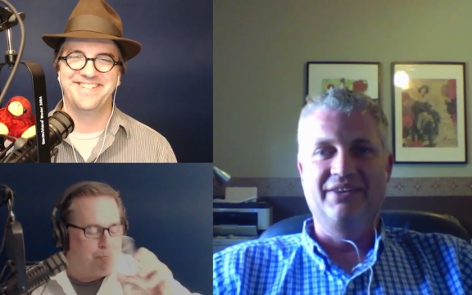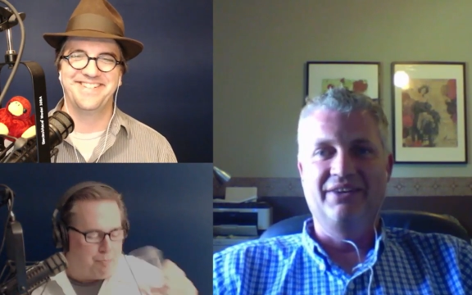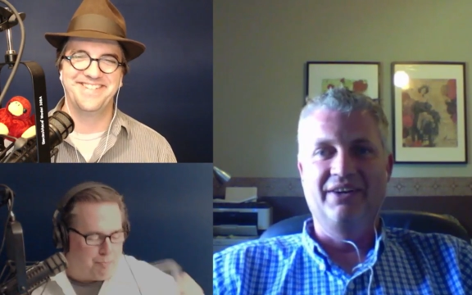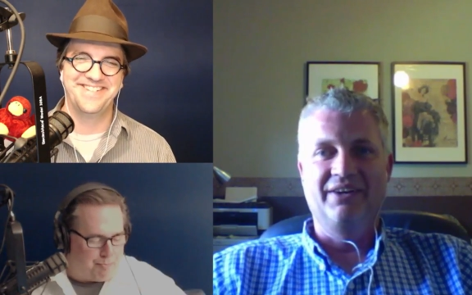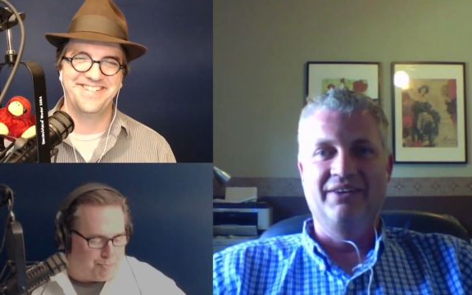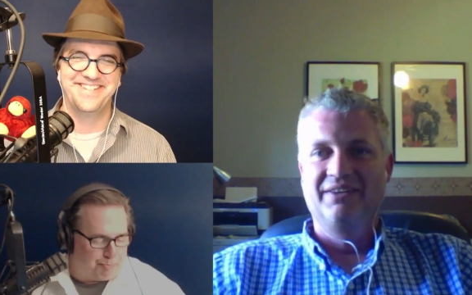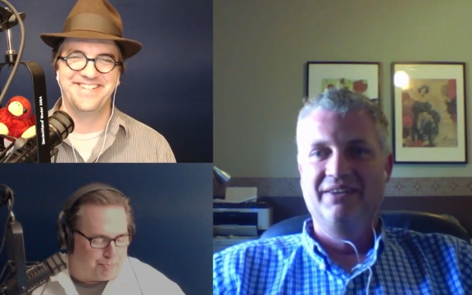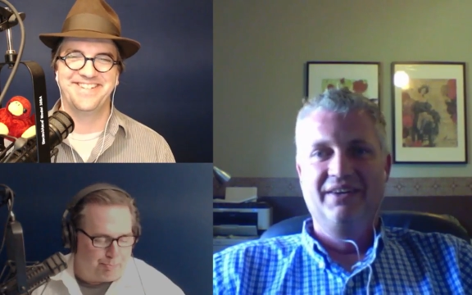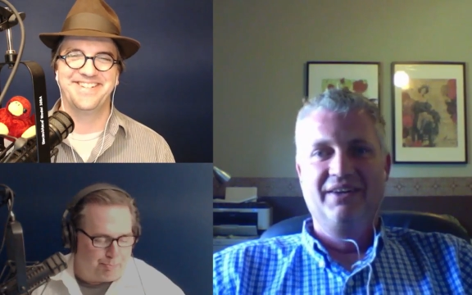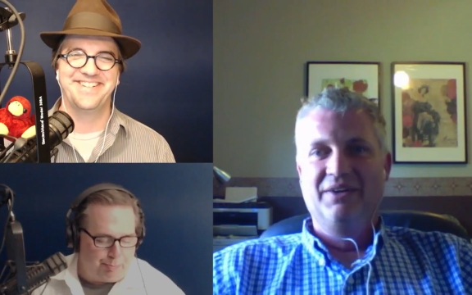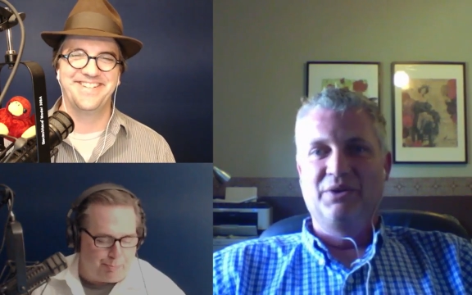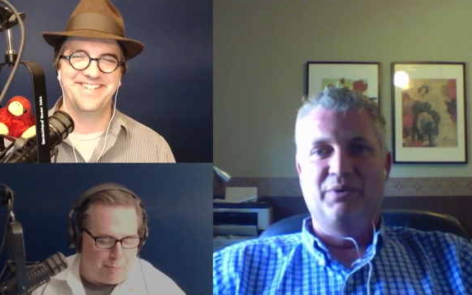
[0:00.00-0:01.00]
Speaker 1: there are
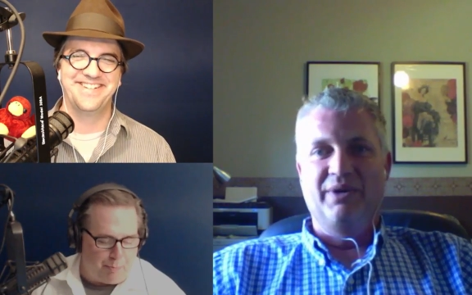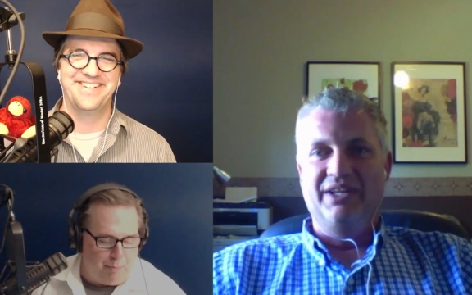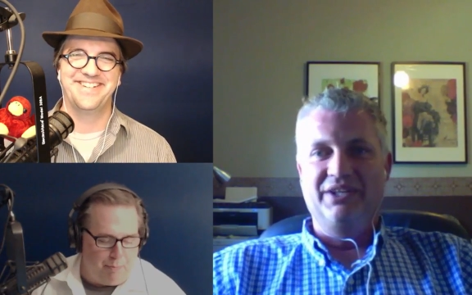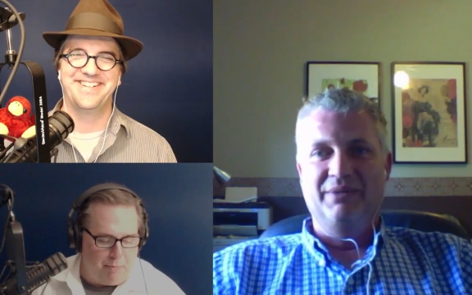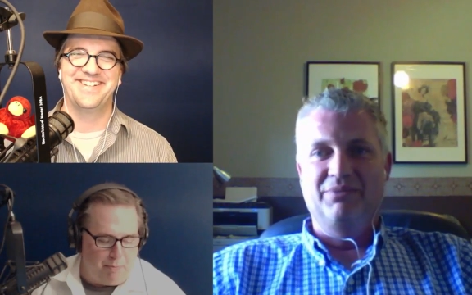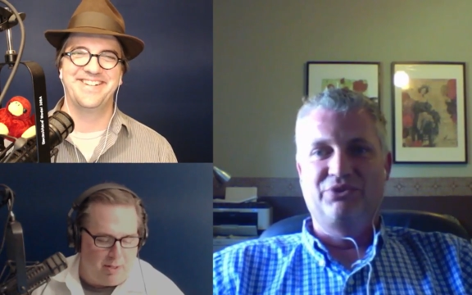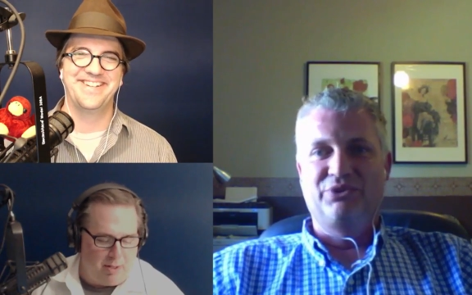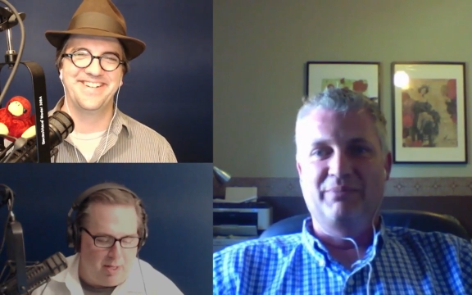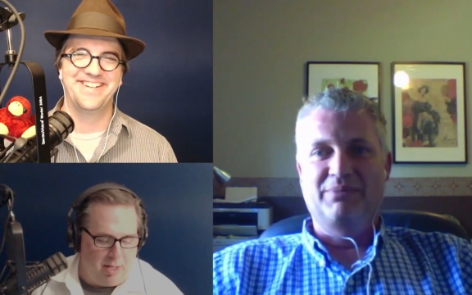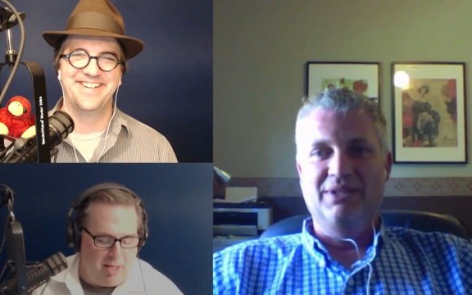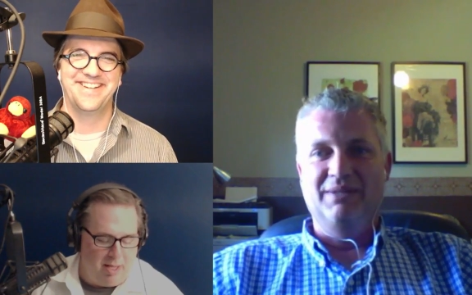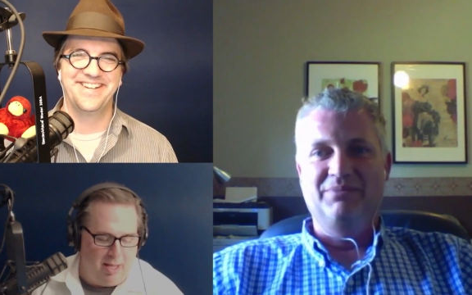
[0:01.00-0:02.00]
the random
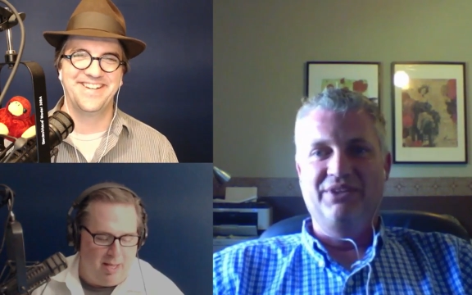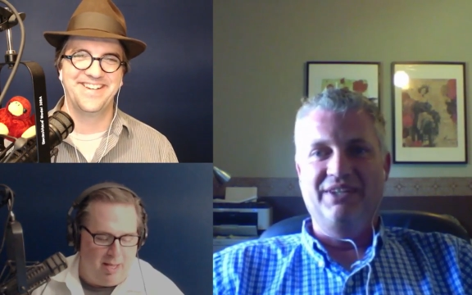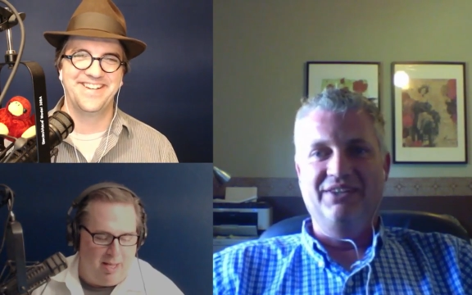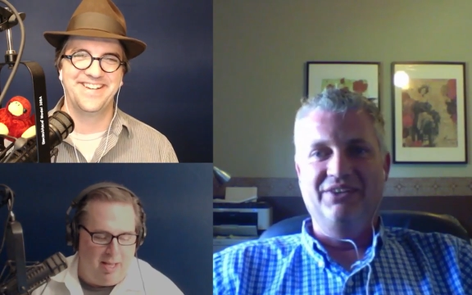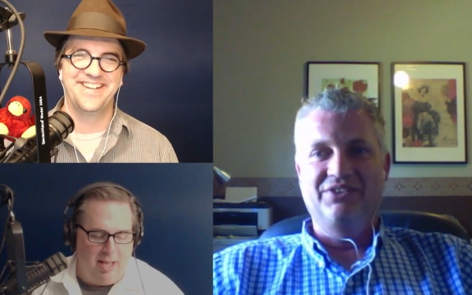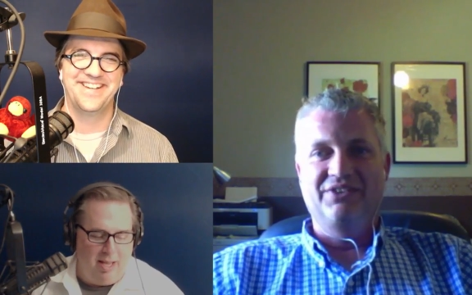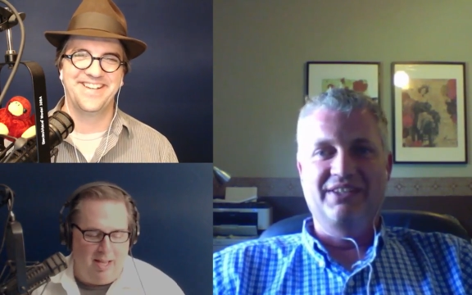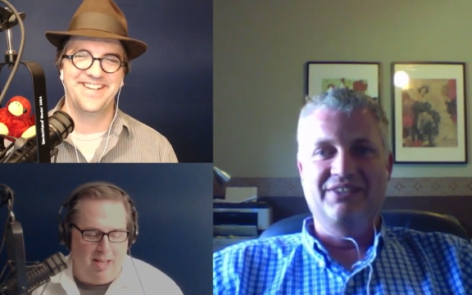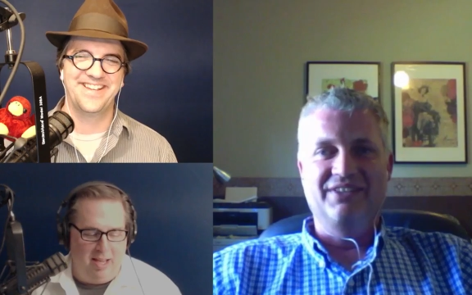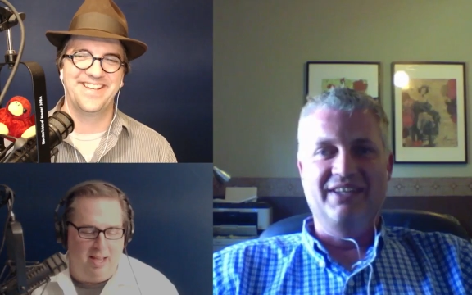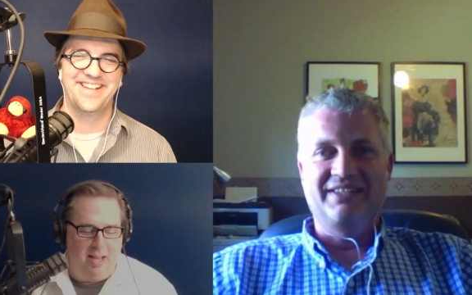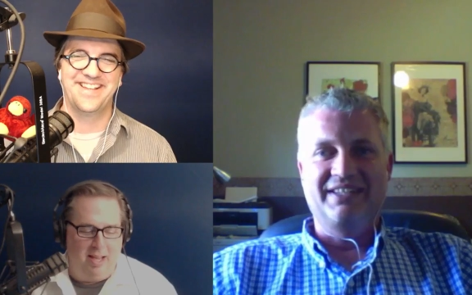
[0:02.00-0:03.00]
strip club tales and
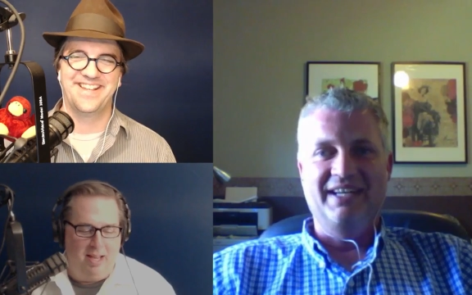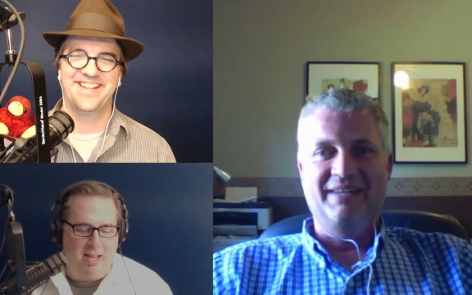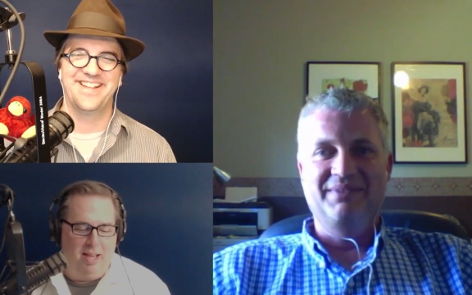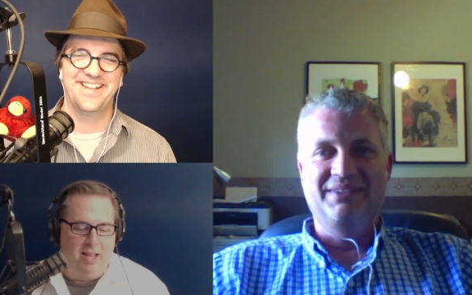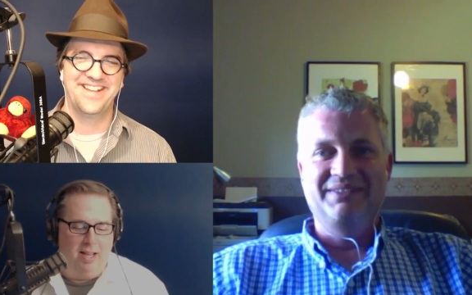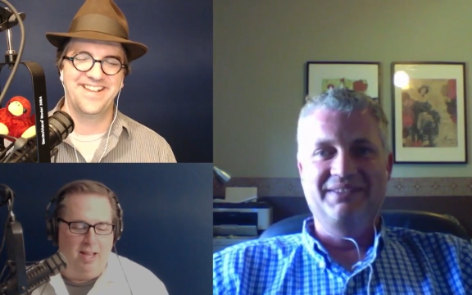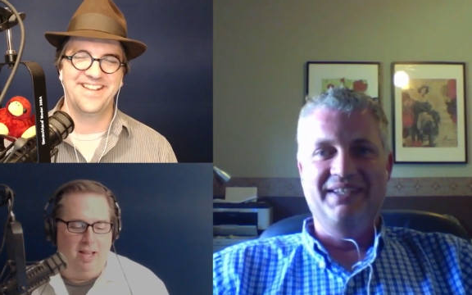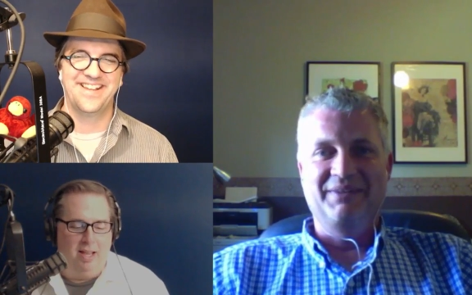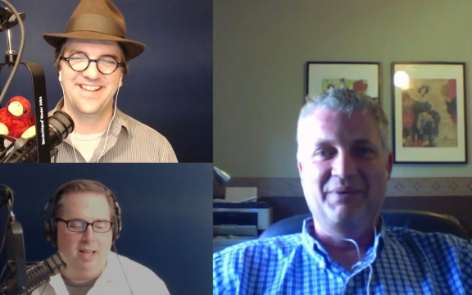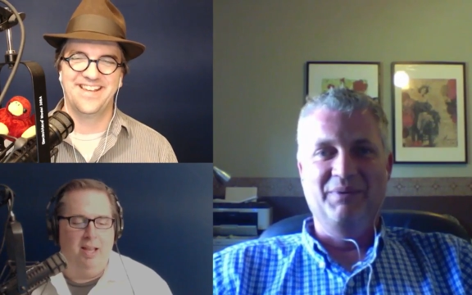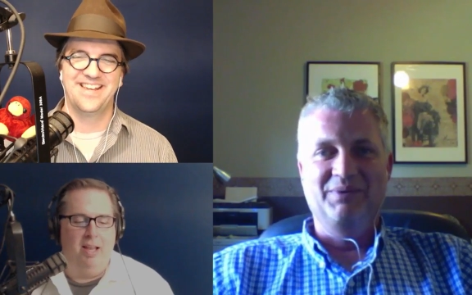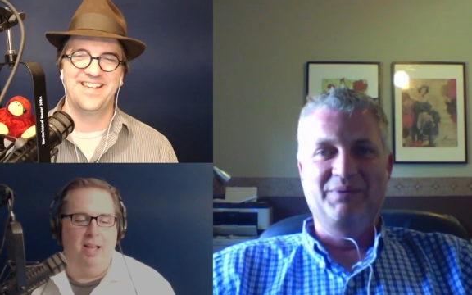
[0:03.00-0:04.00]
things like that. But yeah,
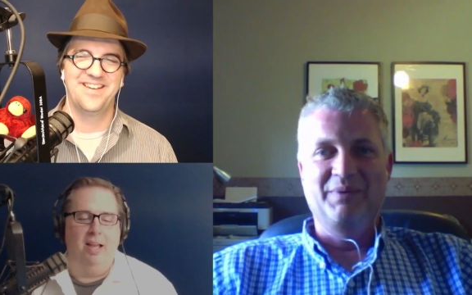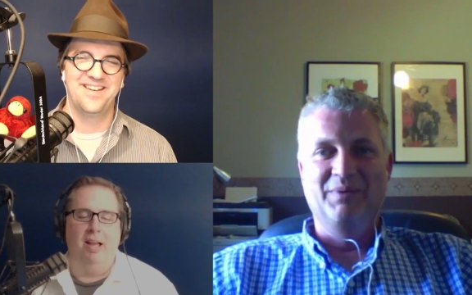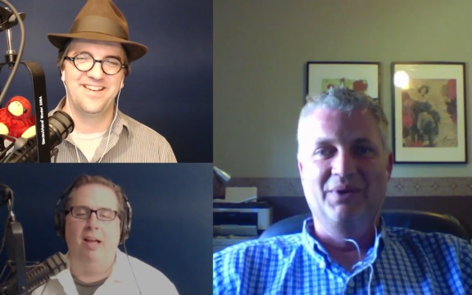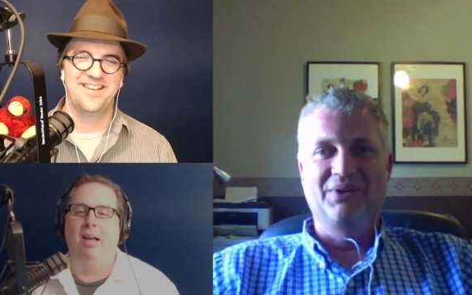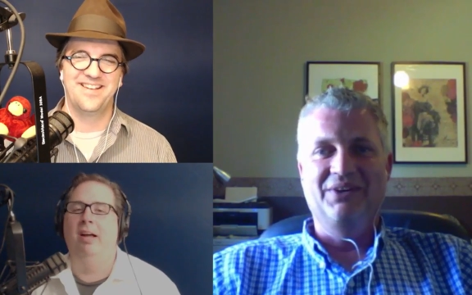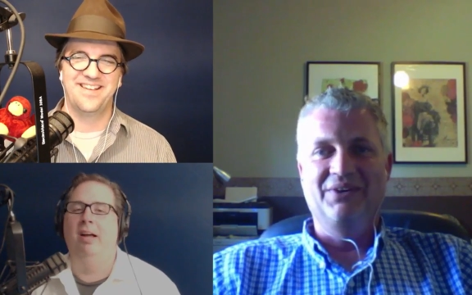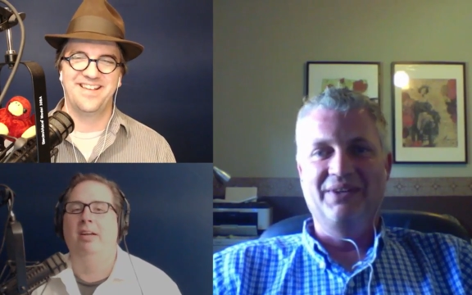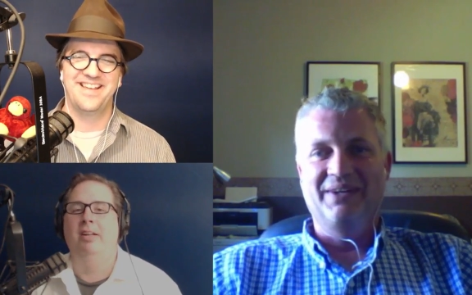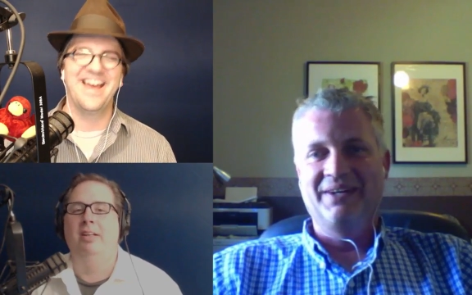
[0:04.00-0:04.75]
we will, we won't go there.